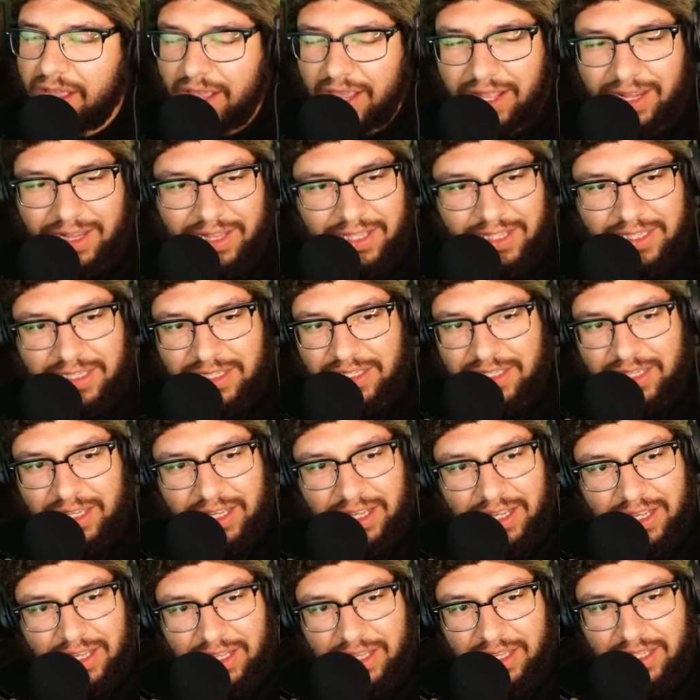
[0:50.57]
And
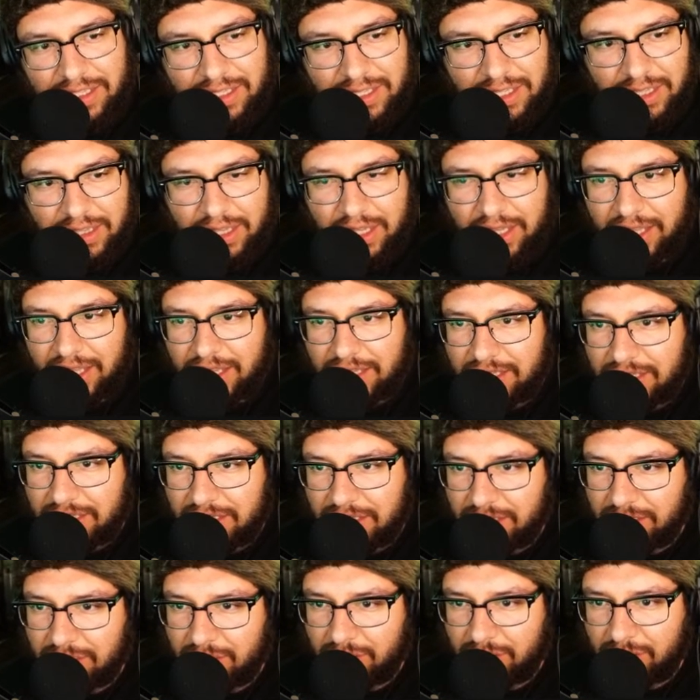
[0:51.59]
let's get the lesson
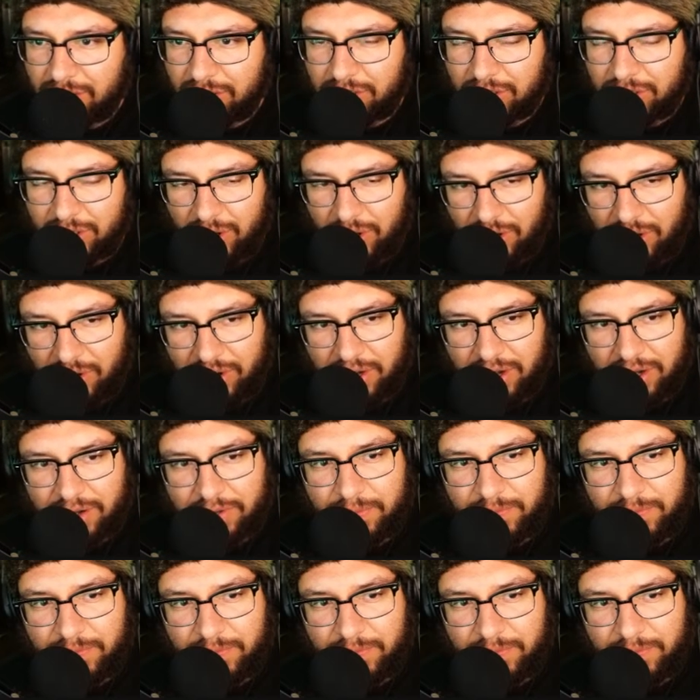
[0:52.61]
started.